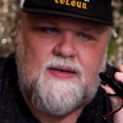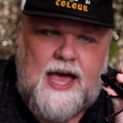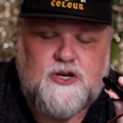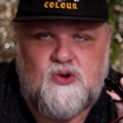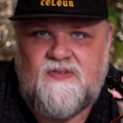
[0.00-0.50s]

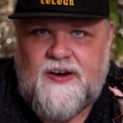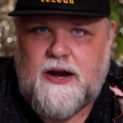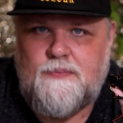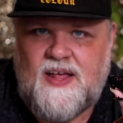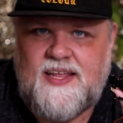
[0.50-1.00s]
actual
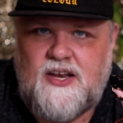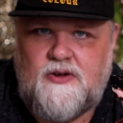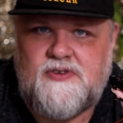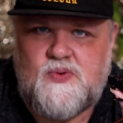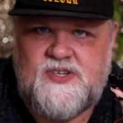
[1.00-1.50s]
fire-bellied
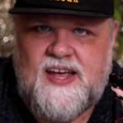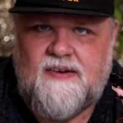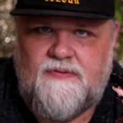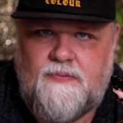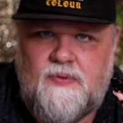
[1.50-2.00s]
newts, which
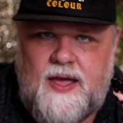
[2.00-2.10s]
have